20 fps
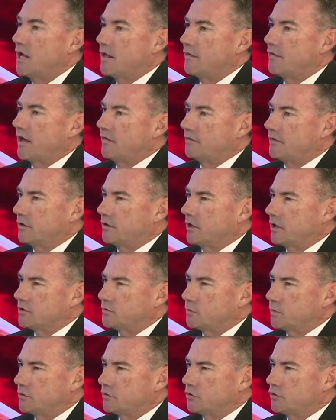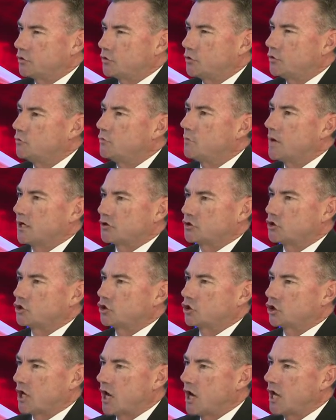that there has been too much
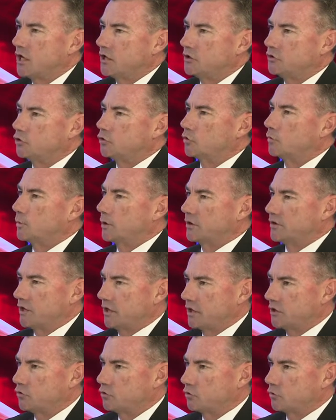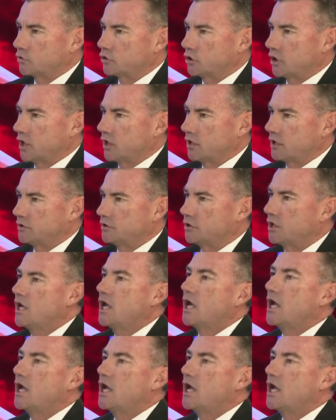change or potential change